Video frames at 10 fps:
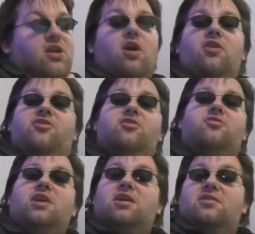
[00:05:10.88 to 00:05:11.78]

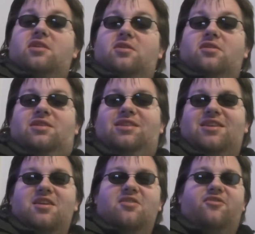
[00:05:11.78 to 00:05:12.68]
Also, they
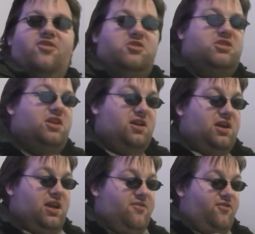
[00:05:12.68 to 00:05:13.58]
first
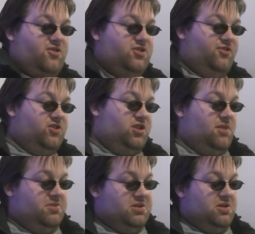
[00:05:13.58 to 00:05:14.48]
official
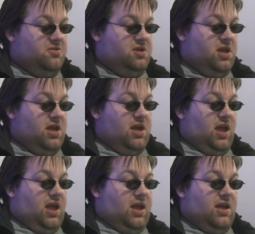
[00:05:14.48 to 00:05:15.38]
episode,
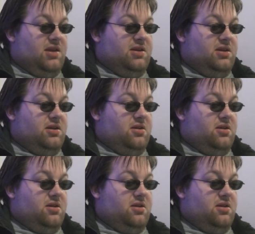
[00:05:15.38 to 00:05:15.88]
and